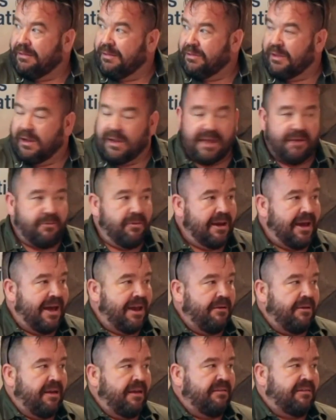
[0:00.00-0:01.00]
the
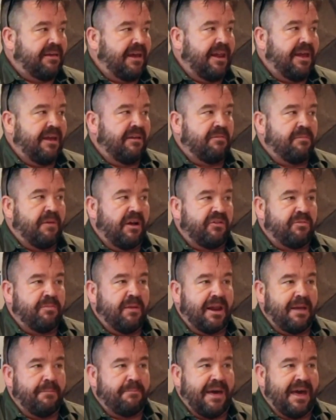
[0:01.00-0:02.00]
liquidator is getting as much
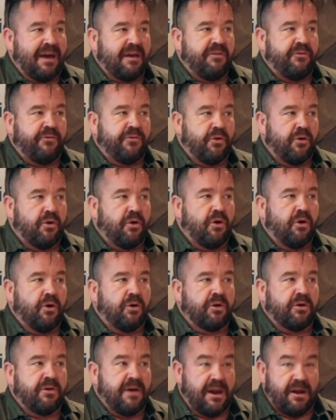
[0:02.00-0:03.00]
money back
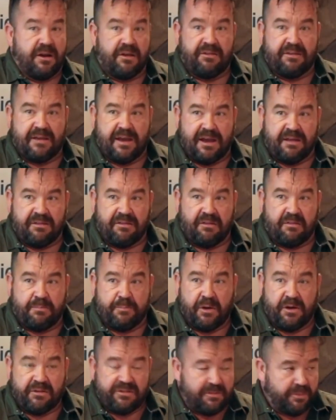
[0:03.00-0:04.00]
for creditors as is
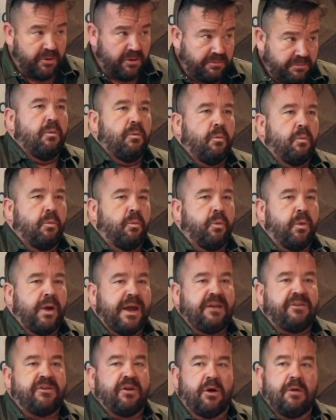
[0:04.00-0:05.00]
possible.
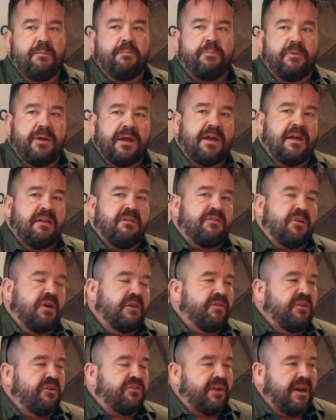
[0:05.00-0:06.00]
We don't bring
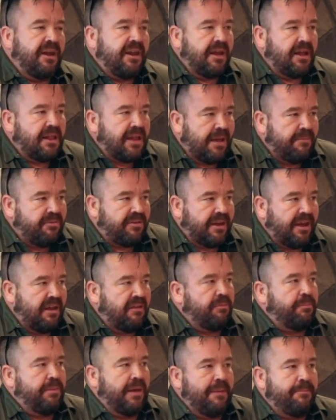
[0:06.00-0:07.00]
insolvent trading claims
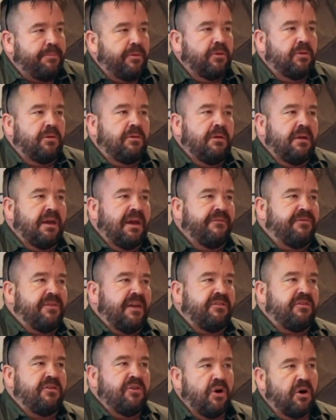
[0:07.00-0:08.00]
against people if
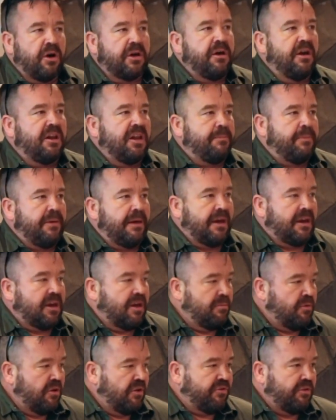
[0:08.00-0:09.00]
there's not going to be a
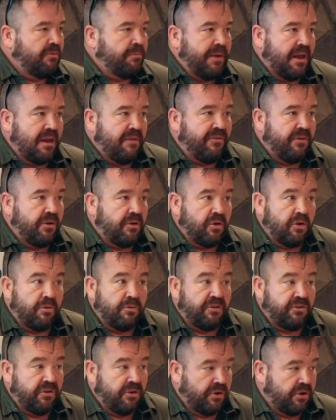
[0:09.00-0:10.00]
commercial benefit or
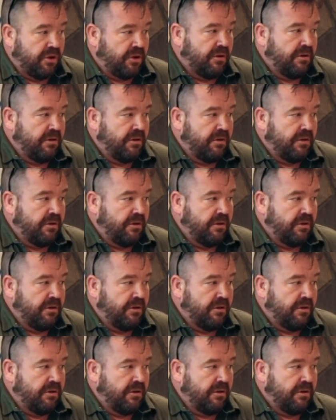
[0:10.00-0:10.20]
return.